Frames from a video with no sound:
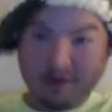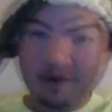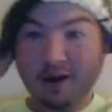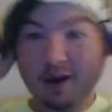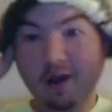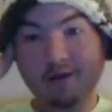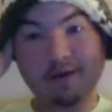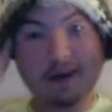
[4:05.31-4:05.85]

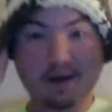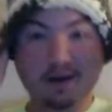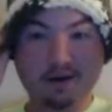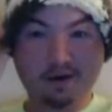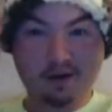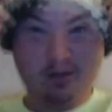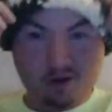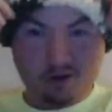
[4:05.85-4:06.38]
I've had in a
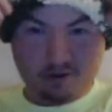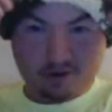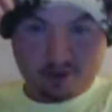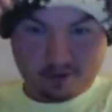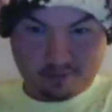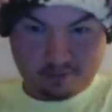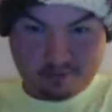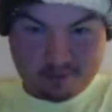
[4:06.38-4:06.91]
long
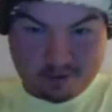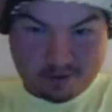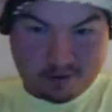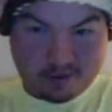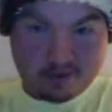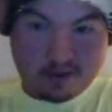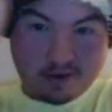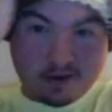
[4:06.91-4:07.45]
time,
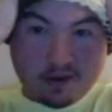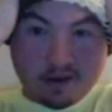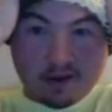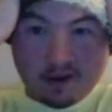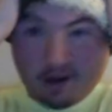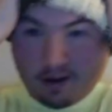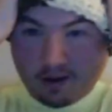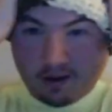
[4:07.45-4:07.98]

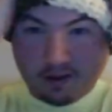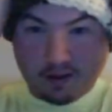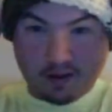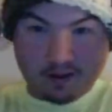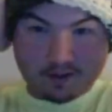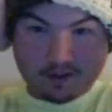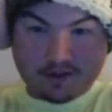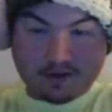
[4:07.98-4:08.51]
and I
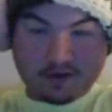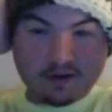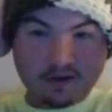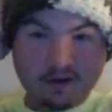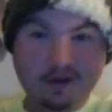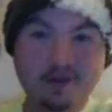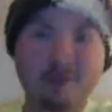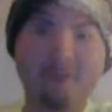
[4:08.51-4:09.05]
love it.
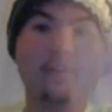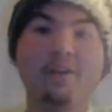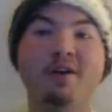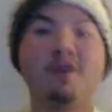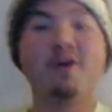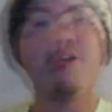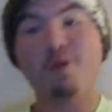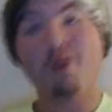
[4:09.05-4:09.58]

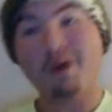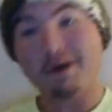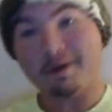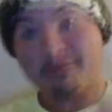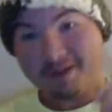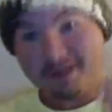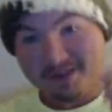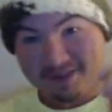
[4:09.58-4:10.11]
Well,
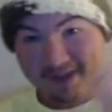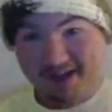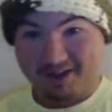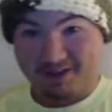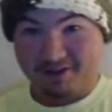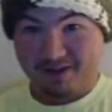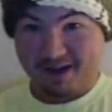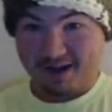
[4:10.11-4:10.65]
thank
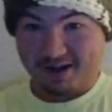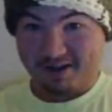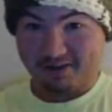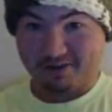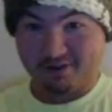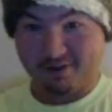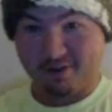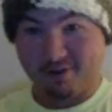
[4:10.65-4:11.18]
you guys
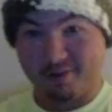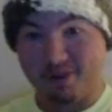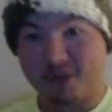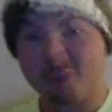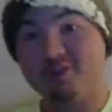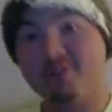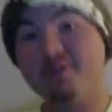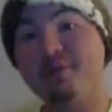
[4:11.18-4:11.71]
so
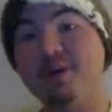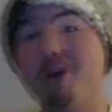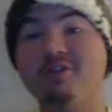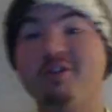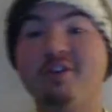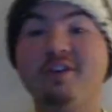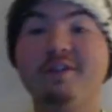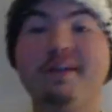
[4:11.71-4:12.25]
much for
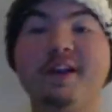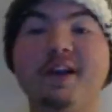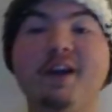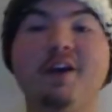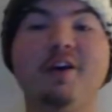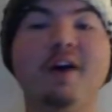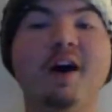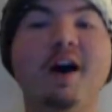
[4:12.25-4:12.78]
watching this
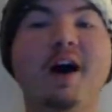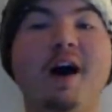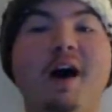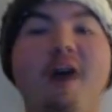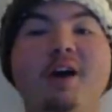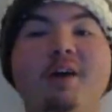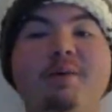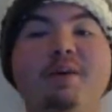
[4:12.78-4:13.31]
video. I
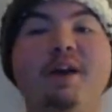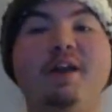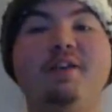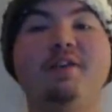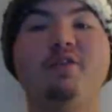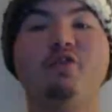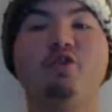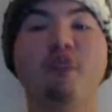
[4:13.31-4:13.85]
hope you guys
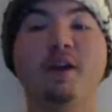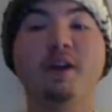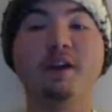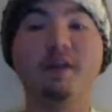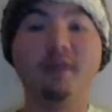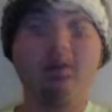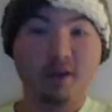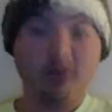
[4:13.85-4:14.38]
enjoyed it.
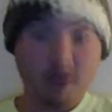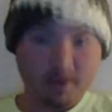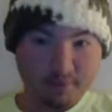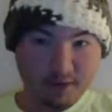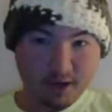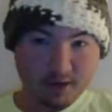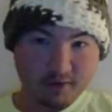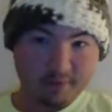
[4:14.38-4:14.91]
If you
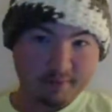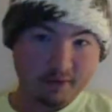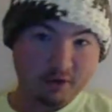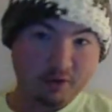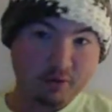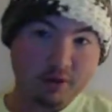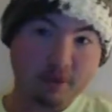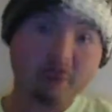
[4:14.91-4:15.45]
guys have any
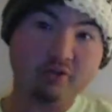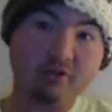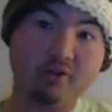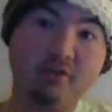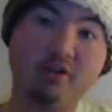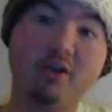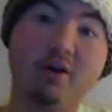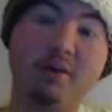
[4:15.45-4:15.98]
questions,
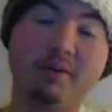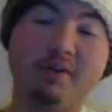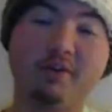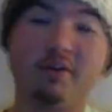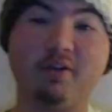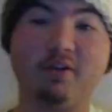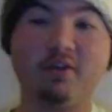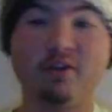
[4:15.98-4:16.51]
comments, or
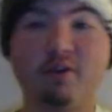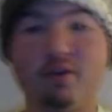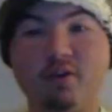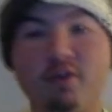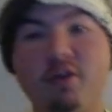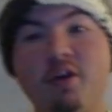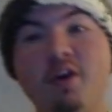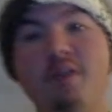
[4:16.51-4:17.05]

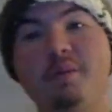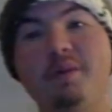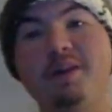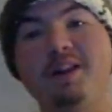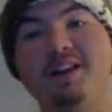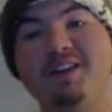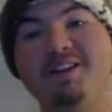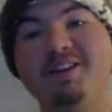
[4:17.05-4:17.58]
concerns,
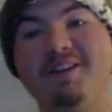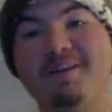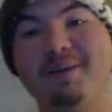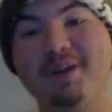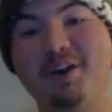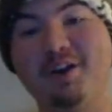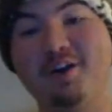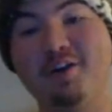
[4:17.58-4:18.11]
please let me
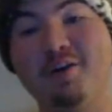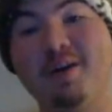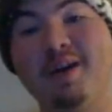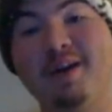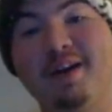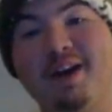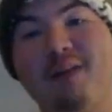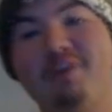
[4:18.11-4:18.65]
know,
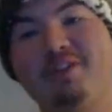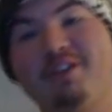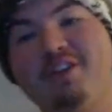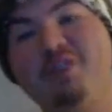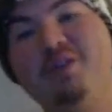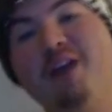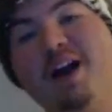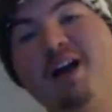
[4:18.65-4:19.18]
and I will see
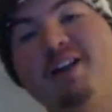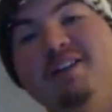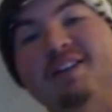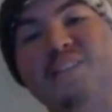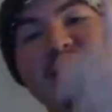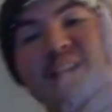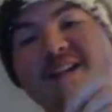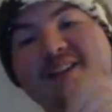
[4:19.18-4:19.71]
you guys
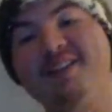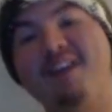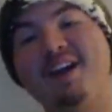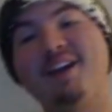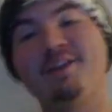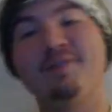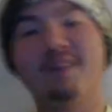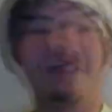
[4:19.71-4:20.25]
in the
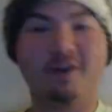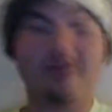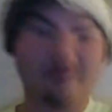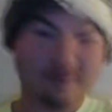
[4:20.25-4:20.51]
next video.